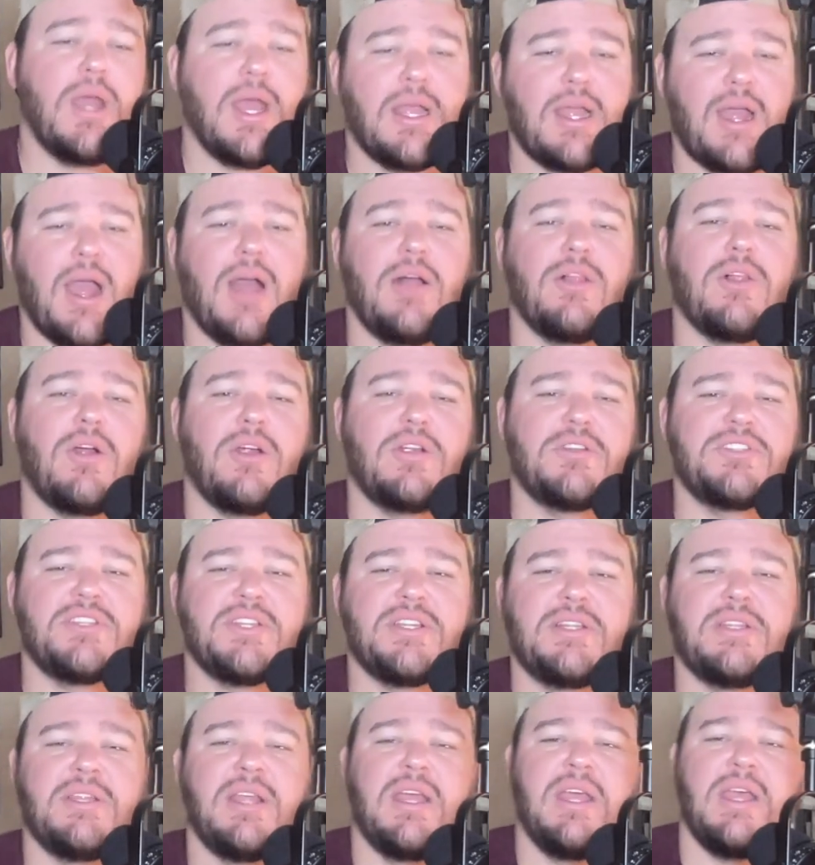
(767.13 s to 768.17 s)
Kyle
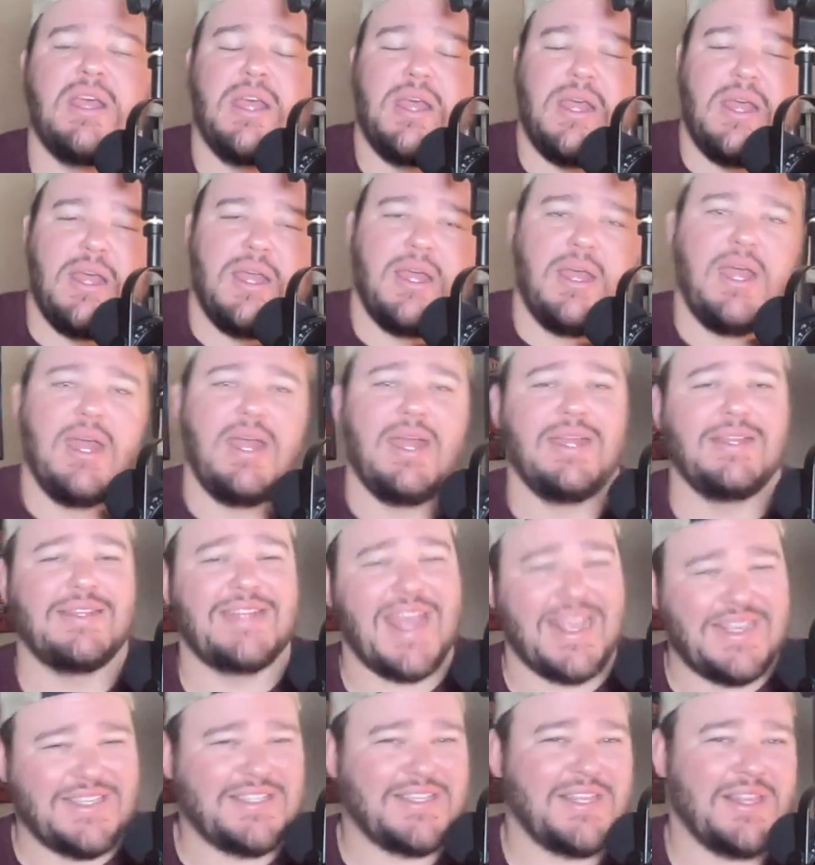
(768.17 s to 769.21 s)
Larson
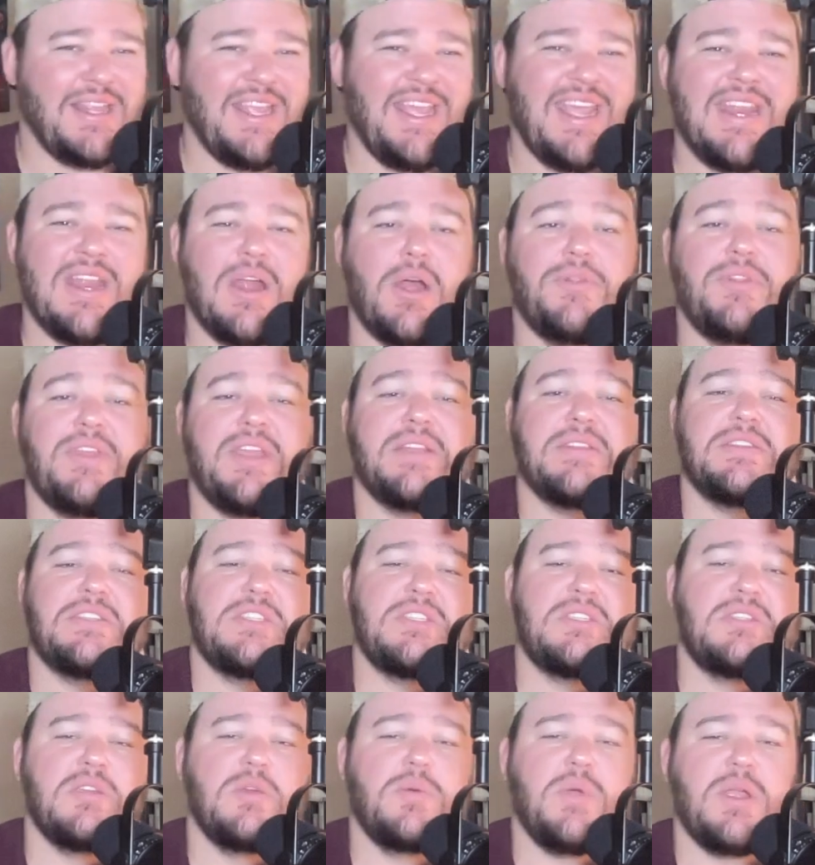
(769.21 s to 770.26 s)
takes the lead on the
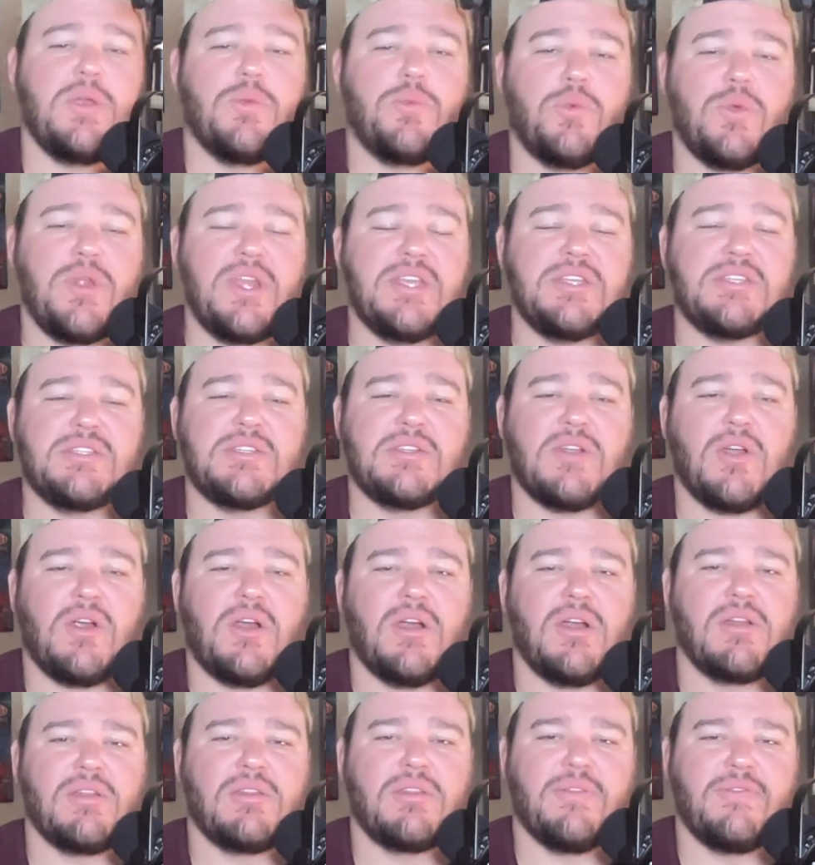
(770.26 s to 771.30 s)
ensuing
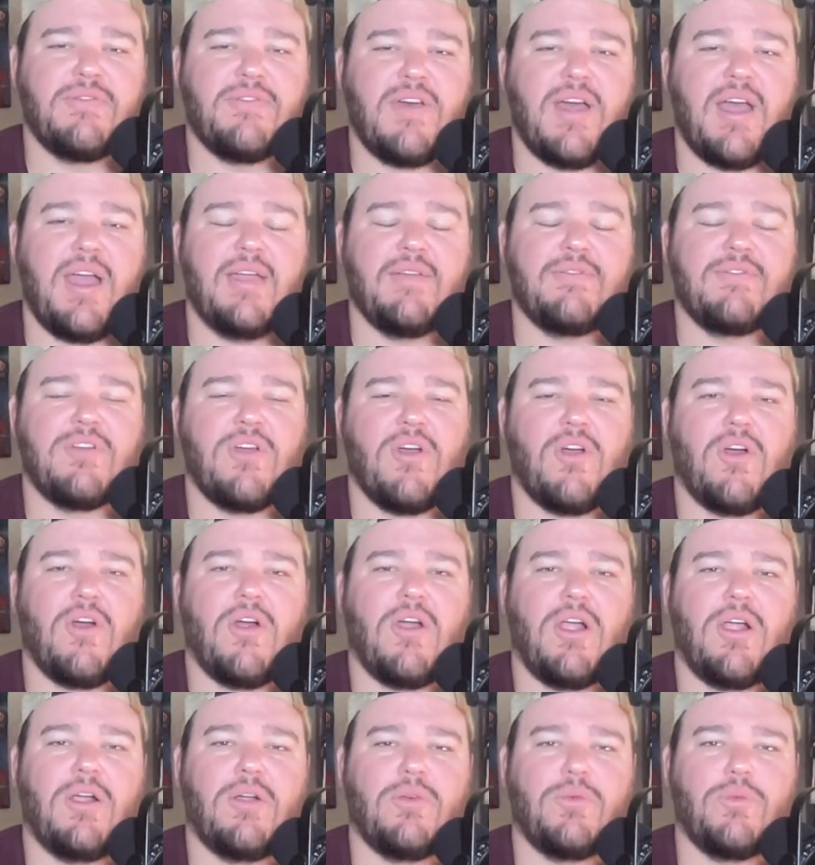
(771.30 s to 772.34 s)
restart. The
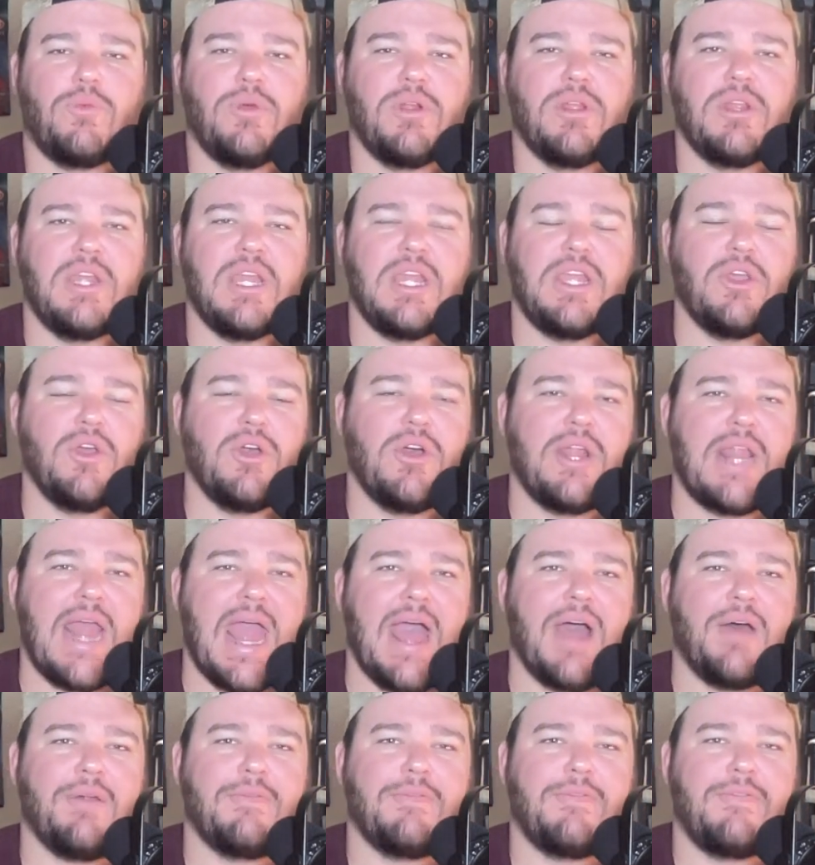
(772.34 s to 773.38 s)
5-car really good
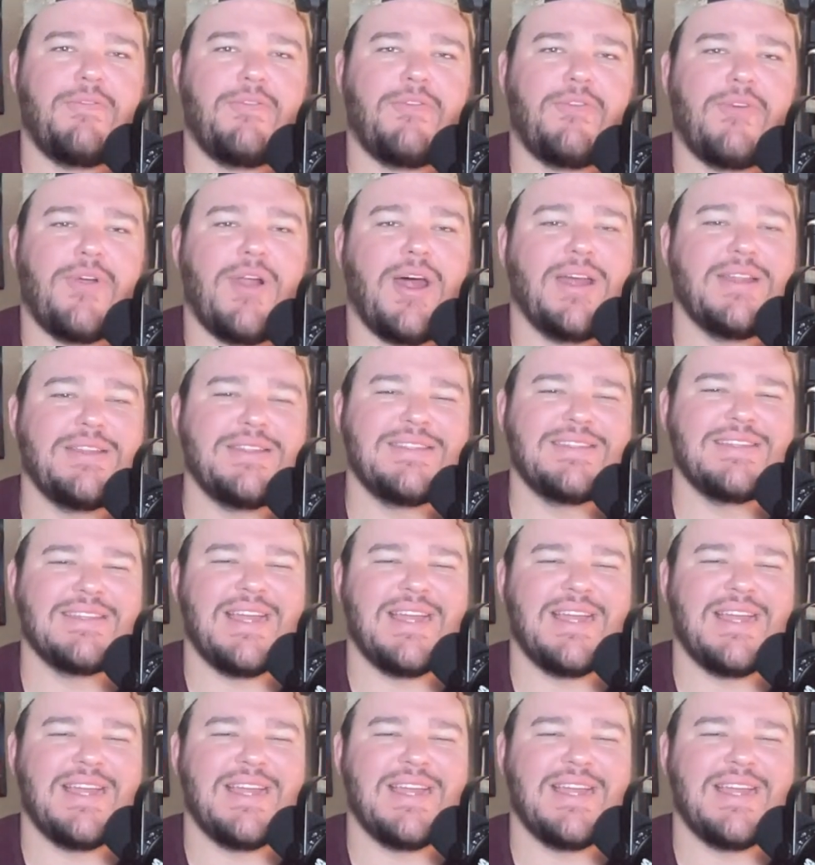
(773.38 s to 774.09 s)
out front.